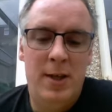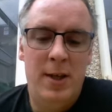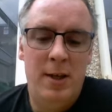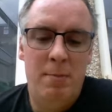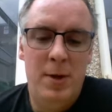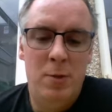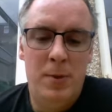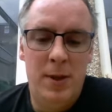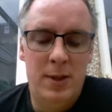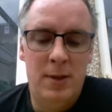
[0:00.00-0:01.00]
The
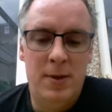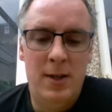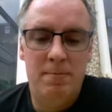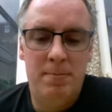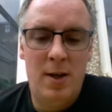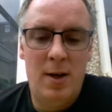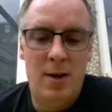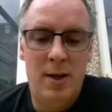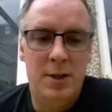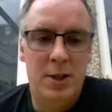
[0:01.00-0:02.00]
middle piece of it,
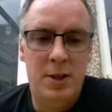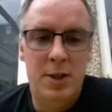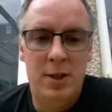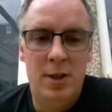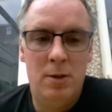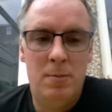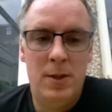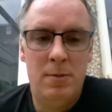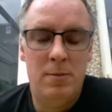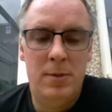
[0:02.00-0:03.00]
I actually cheated a
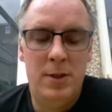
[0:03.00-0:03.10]
little bit.